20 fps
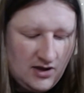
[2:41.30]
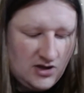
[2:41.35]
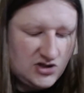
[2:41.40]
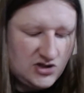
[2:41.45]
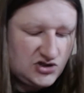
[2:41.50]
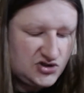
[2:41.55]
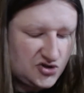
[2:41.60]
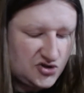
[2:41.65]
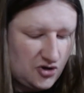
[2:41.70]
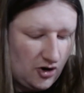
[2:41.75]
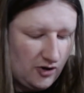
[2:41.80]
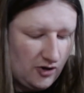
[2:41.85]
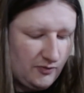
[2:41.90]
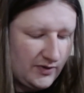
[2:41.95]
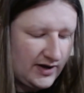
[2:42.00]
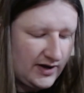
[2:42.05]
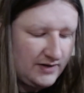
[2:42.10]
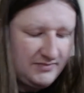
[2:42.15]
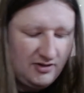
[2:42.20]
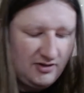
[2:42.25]
So the card we're
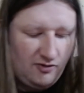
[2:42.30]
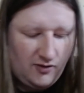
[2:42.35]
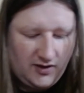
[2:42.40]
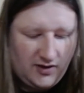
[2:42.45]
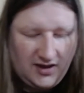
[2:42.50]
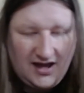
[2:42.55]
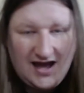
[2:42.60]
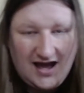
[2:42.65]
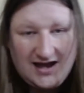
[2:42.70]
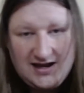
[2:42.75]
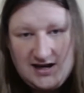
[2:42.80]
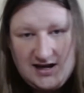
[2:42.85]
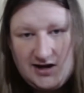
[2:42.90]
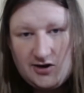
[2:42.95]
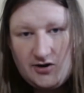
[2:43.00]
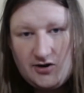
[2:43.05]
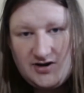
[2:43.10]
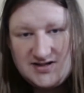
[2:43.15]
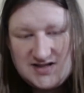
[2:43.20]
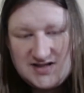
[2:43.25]
going to be looking at here
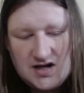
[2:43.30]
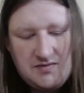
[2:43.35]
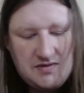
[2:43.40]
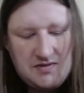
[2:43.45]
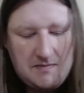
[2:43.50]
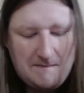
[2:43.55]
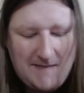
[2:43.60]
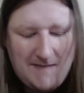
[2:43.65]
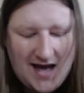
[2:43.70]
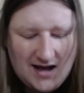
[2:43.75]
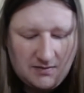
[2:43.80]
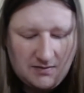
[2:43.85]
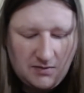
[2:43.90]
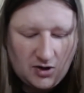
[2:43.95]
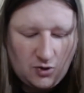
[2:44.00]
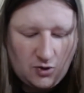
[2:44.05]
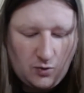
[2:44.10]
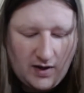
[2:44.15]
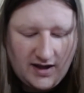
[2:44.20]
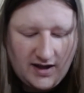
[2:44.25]
is going to be Magma
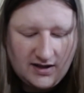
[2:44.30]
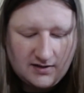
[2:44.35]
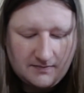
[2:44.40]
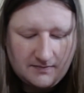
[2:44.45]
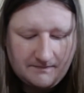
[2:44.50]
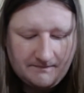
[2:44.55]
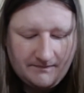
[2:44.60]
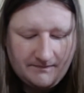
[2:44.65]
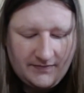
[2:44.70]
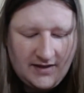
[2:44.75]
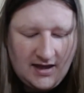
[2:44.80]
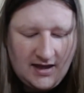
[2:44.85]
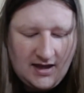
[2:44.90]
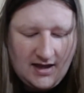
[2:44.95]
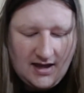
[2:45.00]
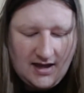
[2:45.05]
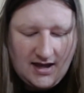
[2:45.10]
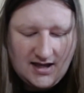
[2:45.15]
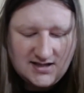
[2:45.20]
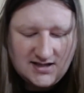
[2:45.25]
Quake.
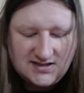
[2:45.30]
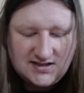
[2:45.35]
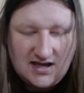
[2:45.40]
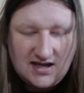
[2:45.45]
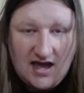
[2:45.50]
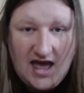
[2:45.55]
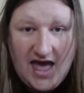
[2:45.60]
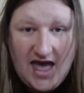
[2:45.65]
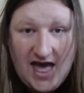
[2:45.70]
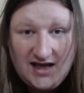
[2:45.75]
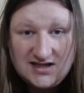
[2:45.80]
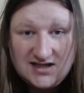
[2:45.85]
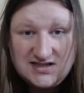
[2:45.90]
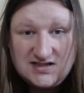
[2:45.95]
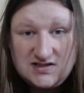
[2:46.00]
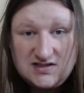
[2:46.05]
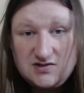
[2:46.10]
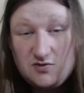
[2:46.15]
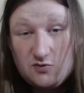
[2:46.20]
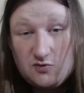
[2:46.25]
It's
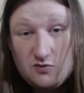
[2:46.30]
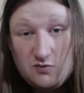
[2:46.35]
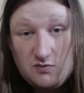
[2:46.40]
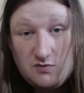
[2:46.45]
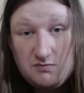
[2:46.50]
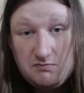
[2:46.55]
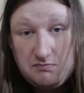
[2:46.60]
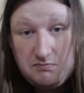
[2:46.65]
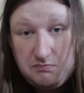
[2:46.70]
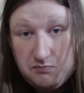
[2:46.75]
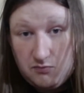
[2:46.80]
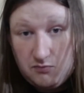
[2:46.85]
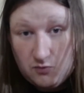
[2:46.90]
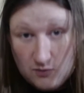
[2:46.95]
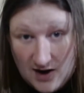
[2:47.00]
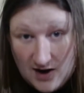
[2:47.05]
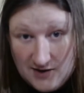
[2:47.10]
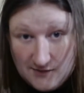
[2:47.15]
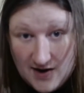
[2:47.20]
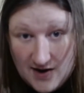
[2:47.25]
X
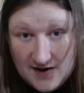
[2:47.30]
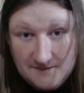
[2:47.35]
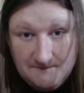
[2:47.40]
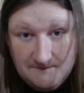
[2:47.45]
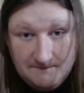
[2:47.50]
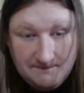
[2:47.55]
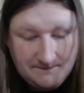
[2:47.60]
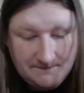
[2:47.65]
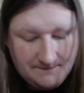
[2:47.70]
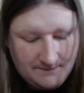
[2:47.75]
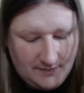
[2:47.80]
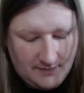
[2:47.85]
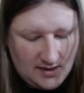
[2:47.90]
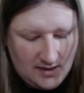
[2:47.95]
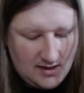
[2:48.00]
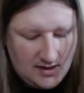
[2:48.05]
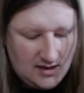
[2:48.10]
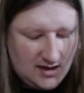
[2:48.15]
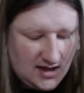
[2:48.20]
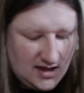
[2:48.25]
red,
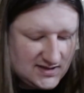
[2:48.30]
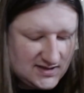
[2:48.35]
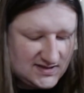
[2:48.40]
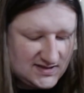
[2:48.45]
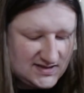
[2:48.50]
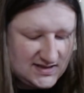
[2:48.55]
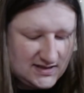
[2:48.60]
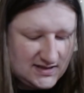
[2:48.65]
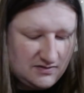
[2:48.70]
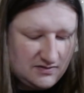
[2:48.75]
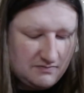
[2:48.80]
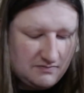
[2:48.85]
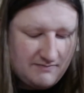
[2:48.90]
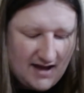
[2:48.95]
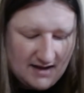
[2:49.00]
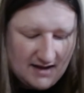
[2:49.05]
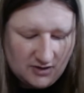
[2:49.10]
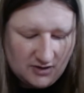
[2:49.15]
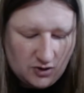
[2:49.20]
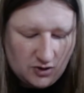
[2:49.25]
instant.
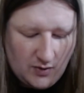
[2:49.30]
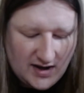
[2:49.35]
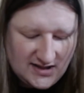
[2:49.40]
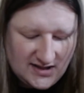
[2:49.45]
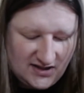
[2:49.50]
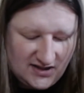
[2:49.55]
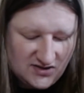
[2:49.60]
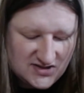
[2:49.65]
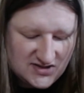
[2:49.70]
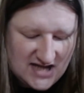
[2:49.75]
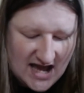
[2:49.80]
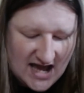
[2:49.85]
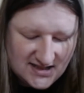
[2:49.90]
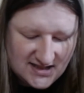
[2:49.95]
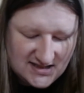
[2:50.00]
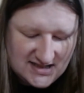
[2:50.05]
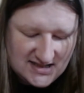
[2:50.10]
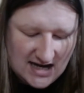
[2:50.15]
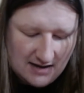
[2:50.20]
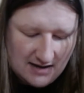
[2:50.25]
Magma Quake deals
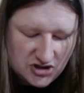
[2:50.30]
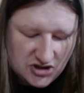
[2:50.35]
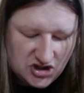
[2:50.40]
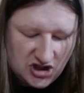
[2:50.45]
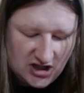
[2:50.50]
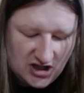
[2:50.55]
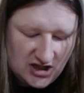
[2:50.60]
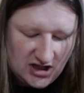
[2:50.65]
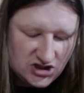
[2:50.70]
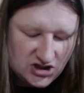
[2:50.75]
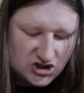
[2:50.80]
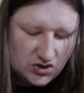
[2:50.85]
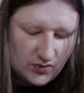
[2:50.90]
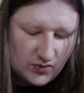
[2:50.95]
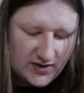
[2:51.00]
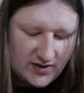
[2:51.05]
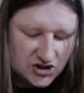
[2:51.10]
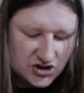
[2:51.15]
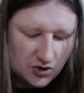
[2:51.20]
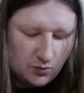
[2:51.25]
X damage to each
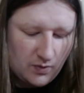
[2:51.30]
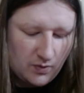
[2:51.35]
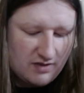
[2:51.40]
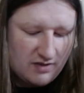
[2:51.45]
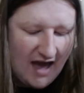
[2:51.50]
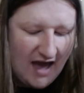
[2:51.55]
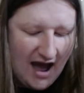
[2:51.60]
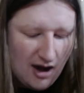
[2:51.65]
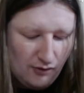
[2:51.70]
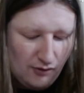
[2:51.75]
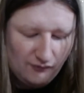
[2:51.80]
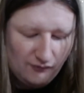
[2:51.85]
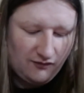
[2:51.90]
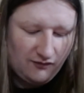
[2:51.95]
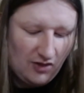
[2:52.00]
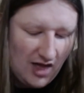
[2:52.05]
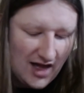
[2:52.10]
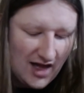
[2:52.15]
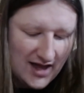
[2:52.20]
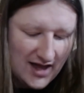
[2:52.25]
creature without
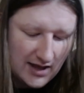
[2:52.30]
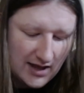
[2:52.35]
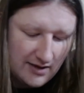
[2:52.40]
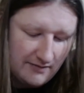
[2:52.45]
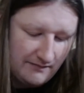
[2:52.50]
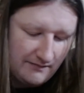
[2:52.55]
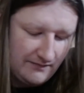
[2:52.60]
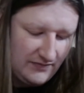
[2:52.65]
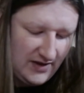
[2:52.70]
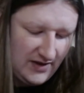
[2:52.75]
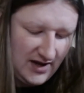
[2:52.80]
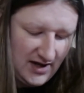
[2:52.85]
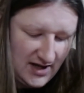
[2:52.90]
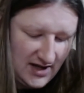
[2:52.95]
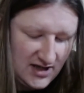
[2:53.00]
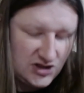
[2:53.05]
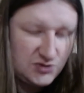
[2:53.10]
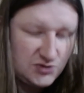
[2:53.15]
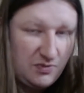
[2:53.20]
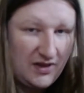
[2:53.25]
flying in
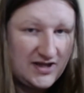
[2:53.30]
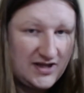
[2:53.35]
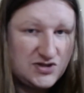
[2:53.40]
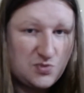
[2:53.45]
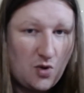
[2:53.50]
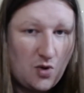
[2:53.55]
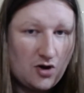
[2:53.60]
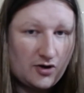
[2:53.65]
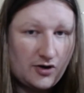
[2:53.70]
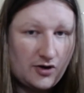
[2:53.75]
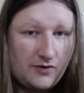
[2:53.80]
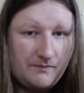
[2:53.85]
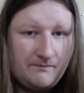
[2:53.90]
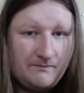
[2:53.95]
each planeswalker.